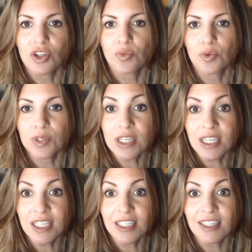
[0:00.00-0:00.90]
in the
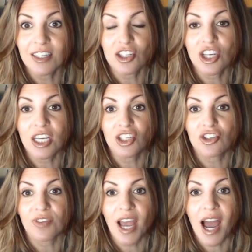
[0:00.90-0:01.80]
routine and a
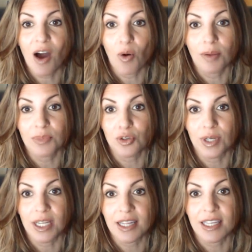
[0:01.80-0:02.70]
change of how I'm
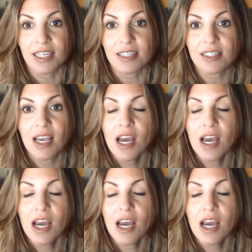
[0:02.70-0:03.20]
doing things.